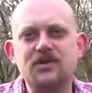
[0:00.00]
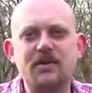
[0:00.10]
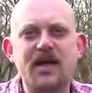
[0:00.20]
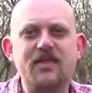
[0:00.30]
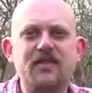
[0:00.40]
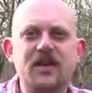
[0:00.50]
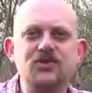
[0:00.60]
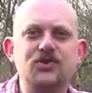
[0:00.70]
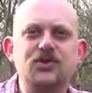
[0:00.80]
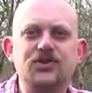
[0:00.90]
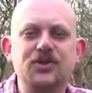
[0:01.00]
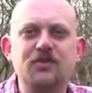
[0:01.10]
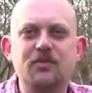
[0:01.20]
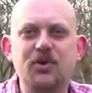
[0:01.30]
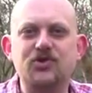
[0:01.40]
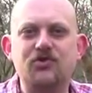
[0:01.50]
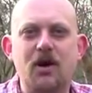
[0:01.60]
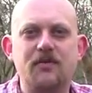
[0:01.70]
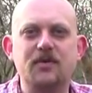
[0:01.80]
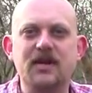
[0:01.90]
some of the other things you can do for
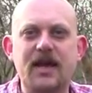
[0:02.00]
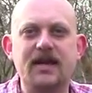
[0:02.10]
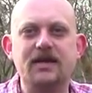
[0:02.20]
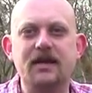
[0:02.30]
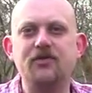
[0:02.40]
bushcraft, I mean, again,